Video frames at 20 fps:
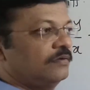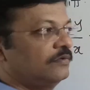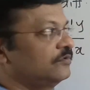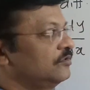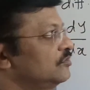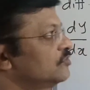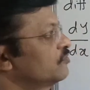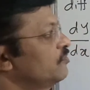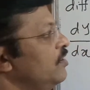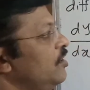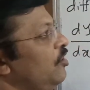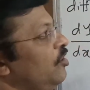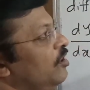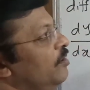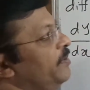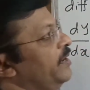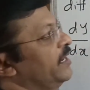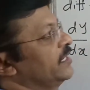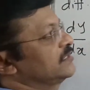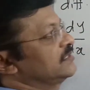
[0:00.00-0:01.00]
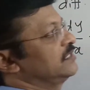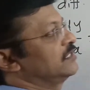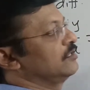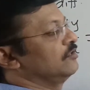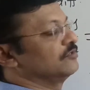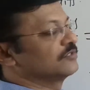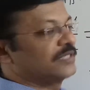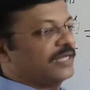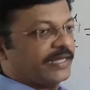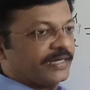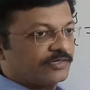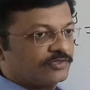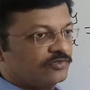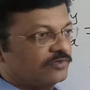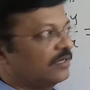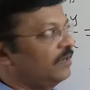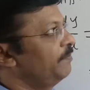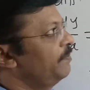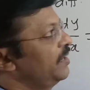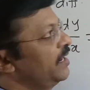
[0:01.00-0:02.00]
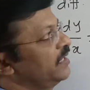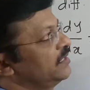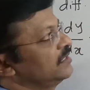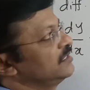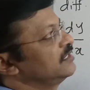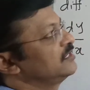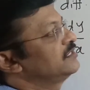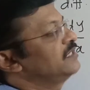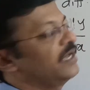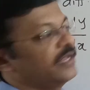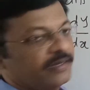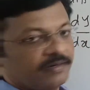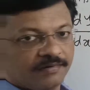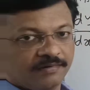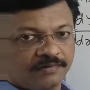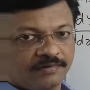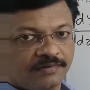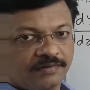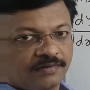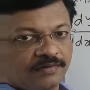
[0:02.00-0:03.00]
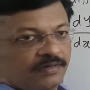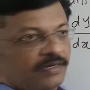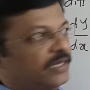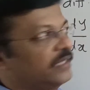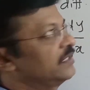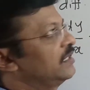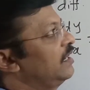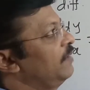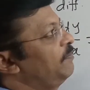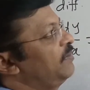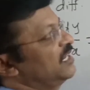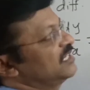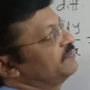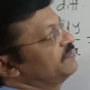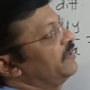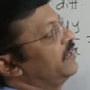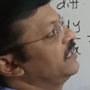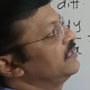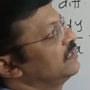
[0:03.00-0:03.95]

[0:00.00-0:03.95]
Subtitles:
So square root of x it looks like, so comparison is done and the replacement is